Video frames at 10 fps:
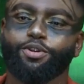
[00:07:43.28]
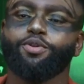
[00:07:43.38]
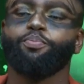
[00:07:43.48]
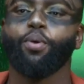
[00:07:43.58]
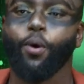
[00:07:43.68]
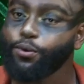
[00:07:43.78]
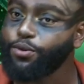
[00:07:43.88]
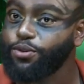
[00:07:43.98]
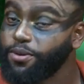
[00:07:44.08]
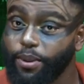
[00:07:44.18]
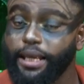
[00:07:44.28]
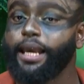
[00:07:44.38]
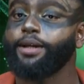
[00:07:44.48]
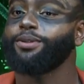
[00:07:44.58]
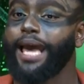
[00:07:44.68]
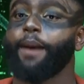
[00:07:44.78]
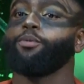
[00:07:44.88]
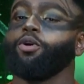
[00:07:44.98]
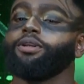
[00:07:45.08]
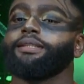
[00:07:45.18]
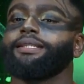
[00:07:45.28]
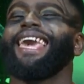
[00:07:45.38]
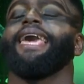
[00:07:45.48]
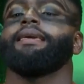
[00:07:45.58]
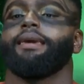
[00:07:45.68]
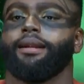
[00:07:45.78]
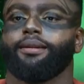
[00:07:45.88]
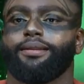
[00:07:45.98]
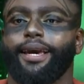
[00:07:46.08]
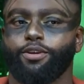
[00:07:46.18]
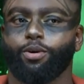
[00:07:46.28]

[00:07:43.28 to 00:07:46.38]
you're supposed to be. I'm going to take it that